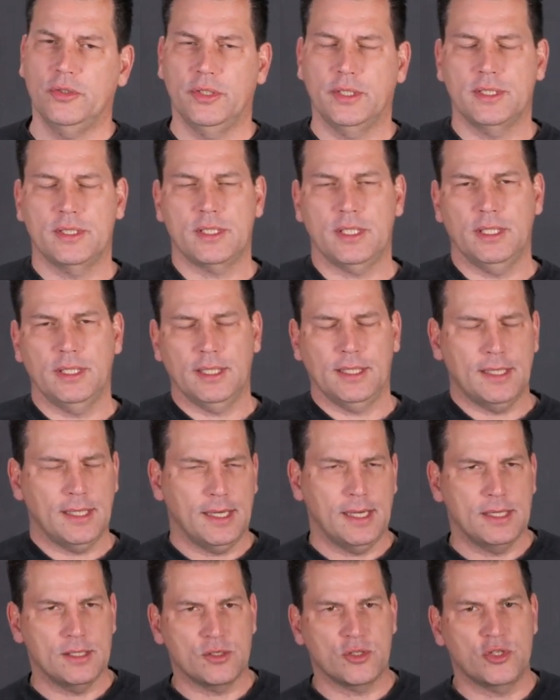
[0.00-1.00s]
You can see that it
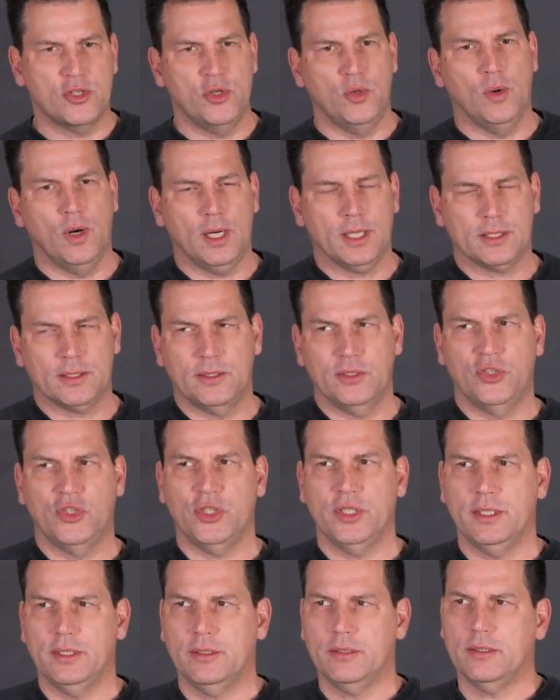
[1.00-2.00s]
has two
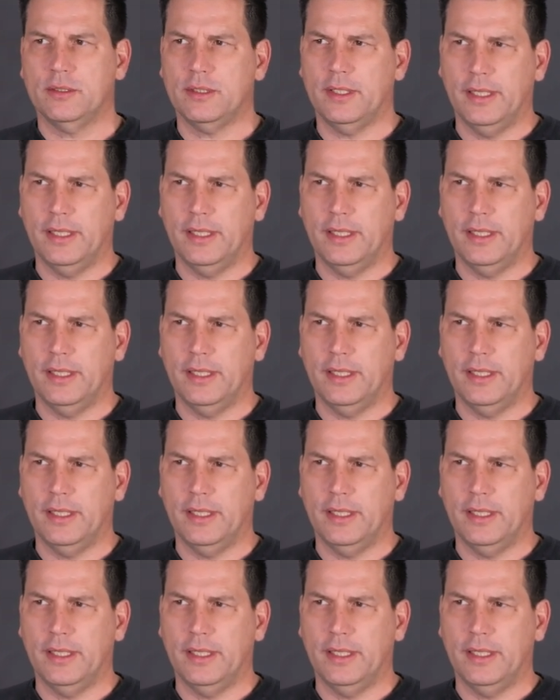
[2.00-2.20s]
oxygens,